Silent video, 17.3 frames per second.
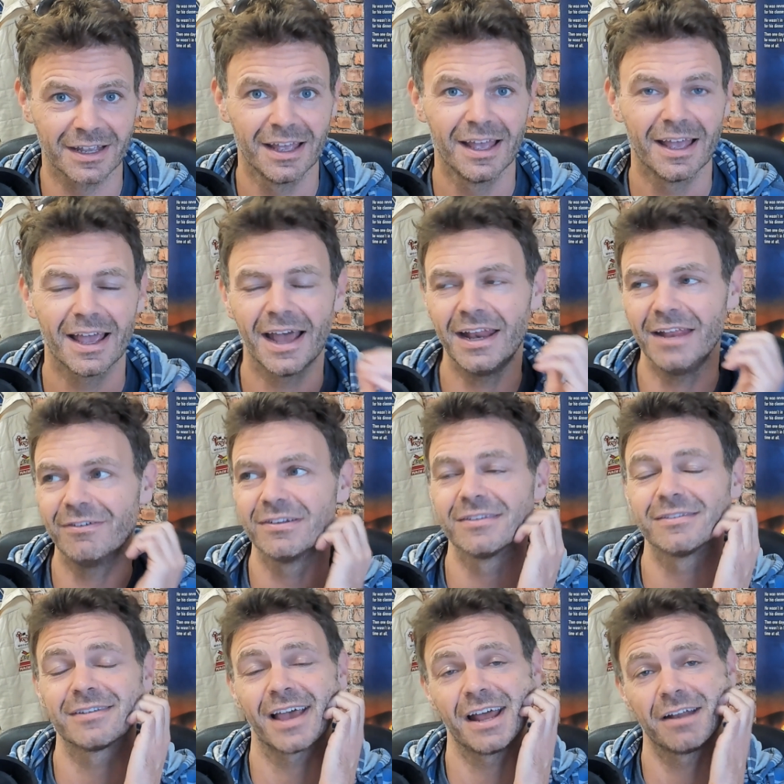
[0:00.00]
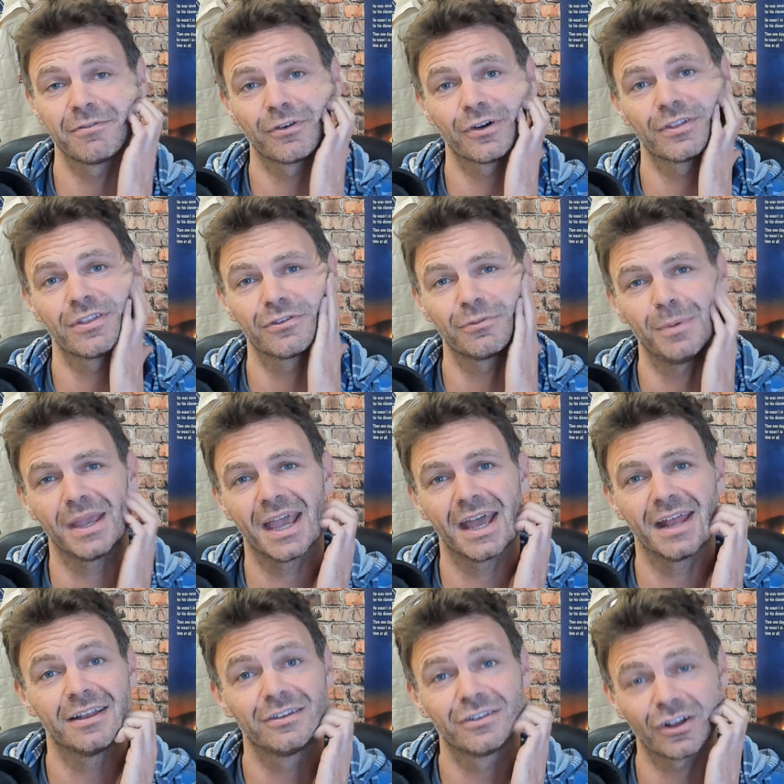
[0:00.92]
And even Zandvoort this
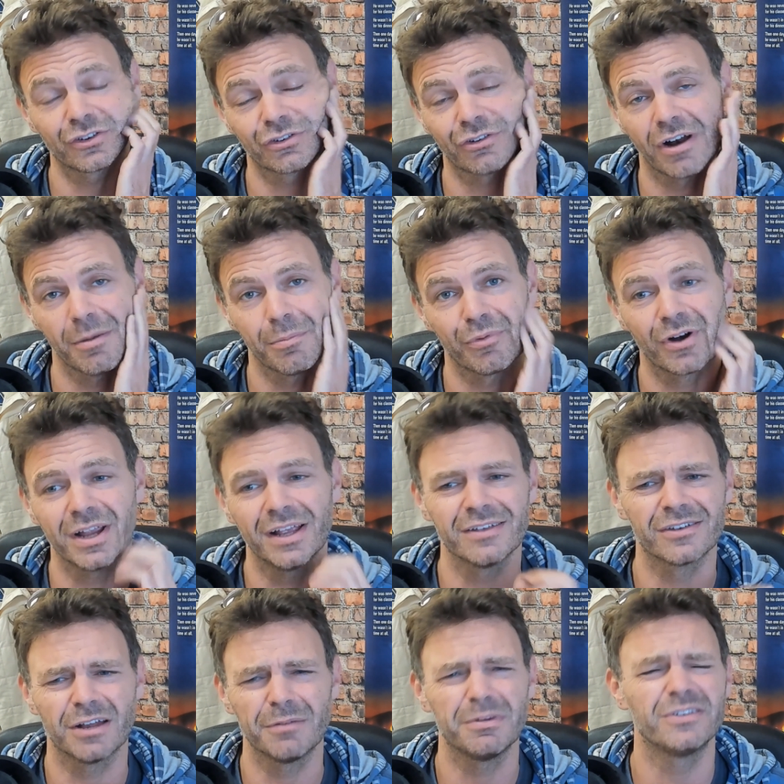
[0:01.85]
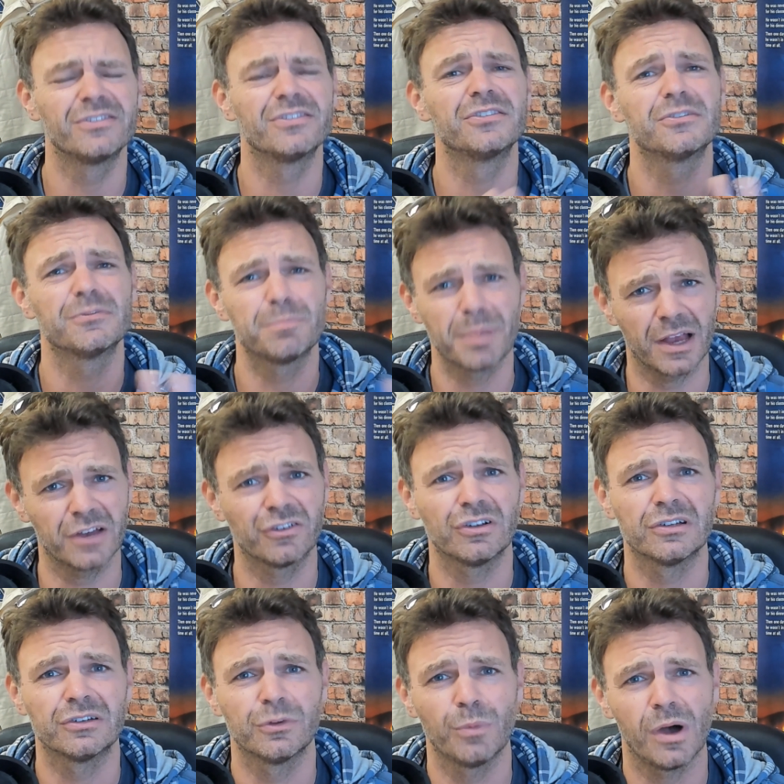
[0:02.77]
weekend at Dutch Grand Prix is going to be
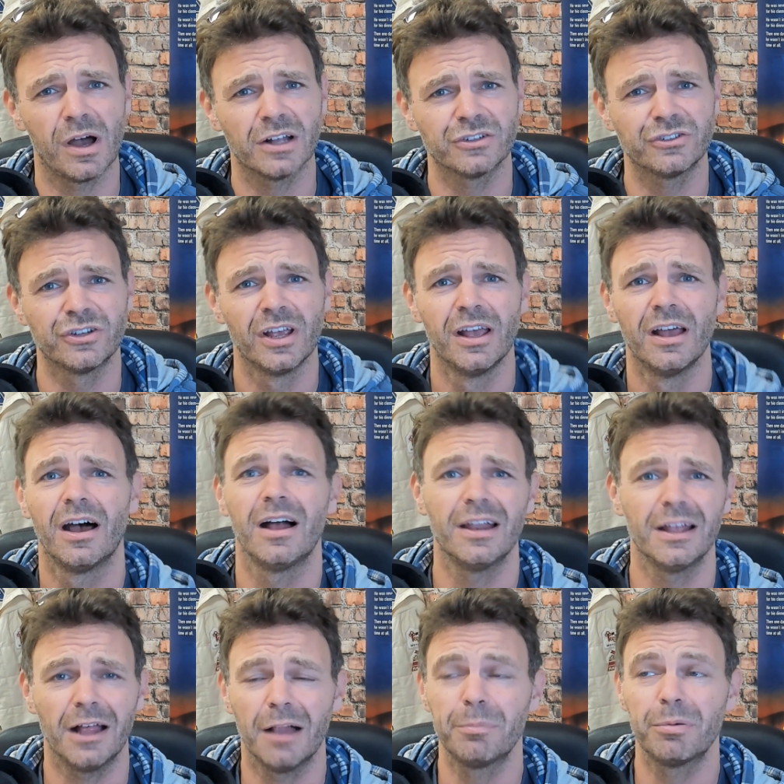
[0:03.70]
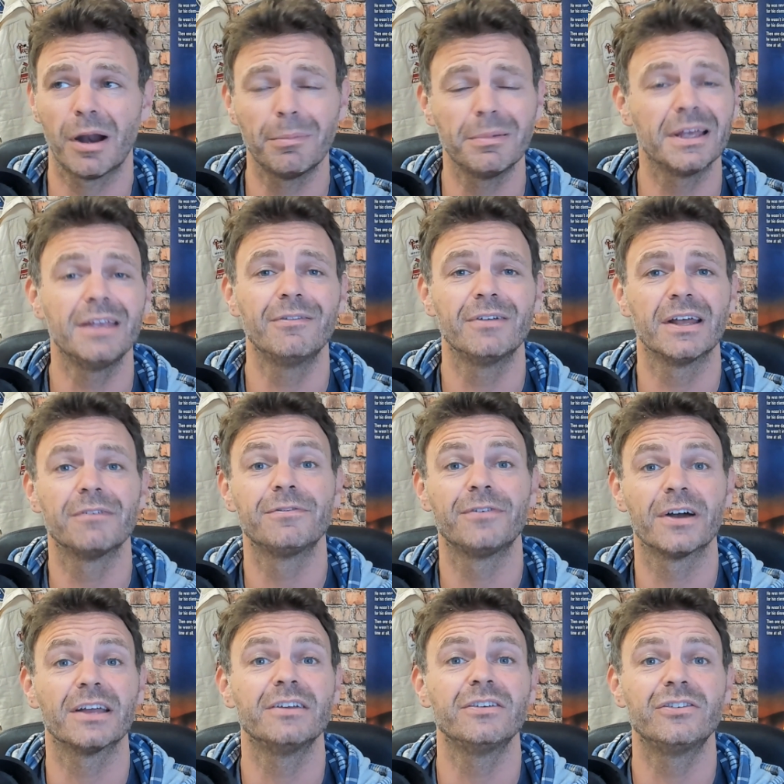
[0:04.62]
special to watch. I'll, I'll, probably even have
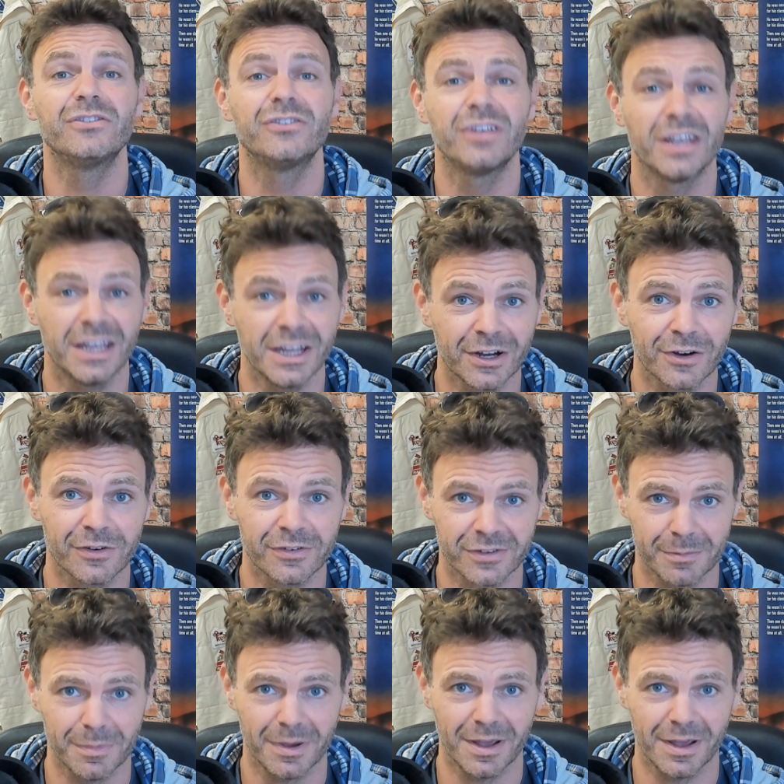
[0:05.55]
fucking tears in my